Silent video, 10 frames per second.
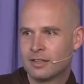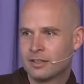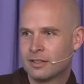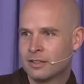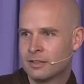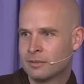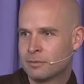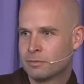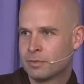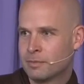
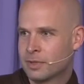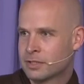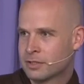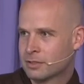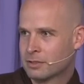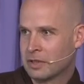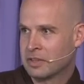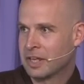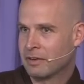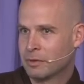pretty much, I
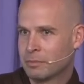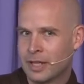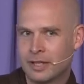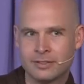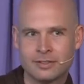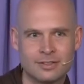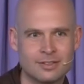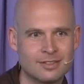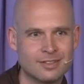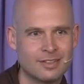think, every plant
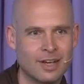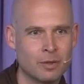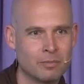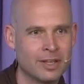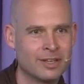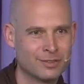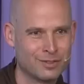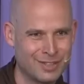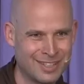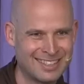on the planet
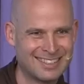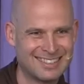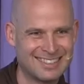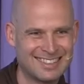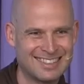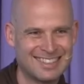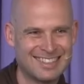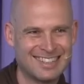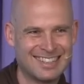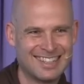today.
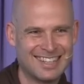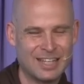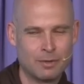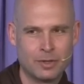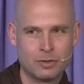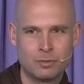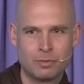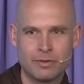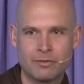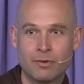And about
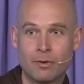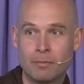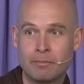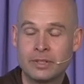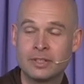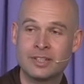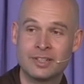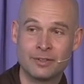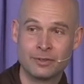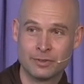2.4 billion
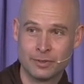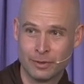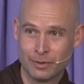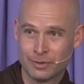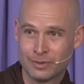years ago,